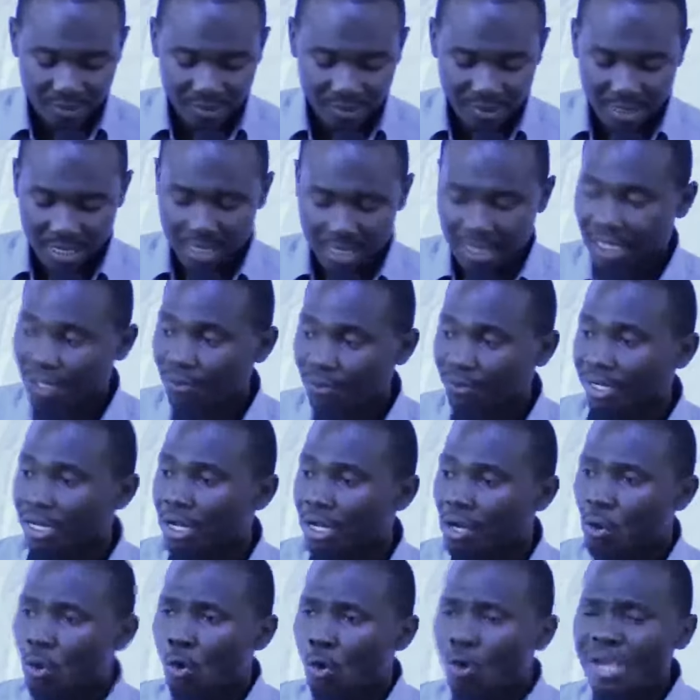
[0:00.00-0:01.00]
Hallelujah.
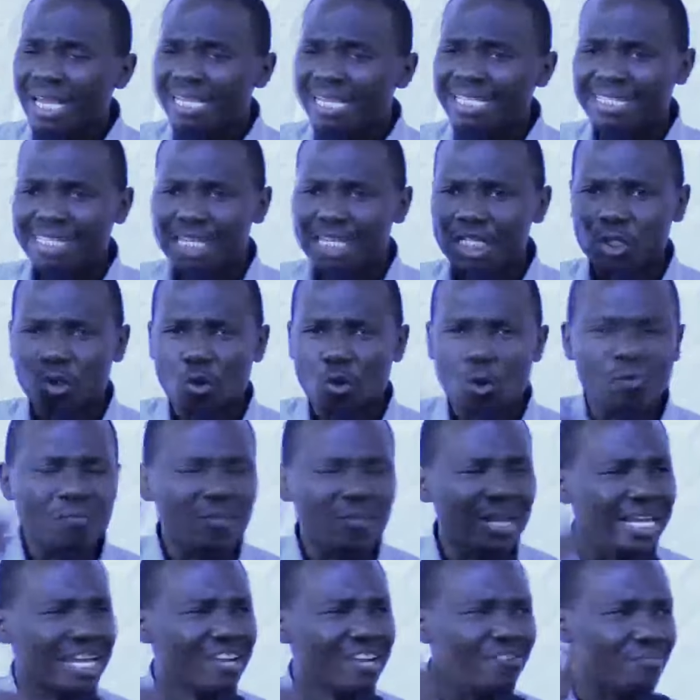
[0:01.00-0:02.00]
Who is this God
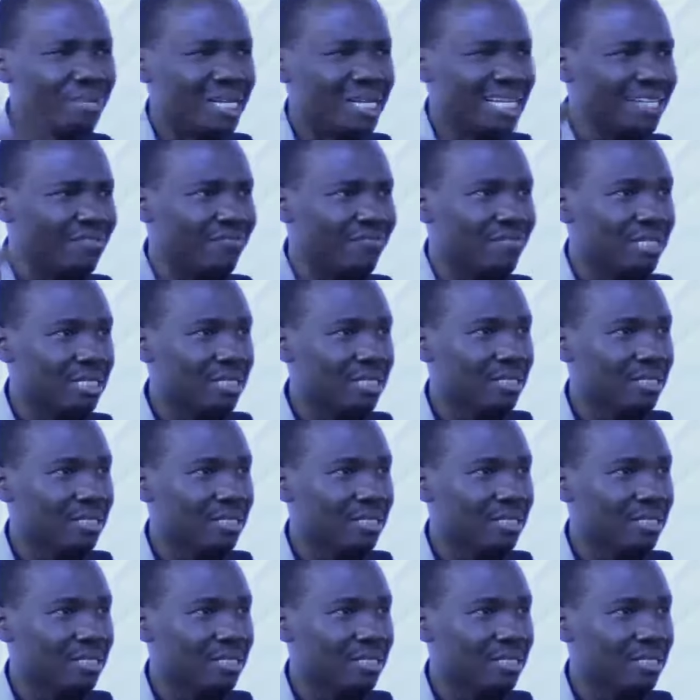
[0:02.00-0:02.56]
that I have believed?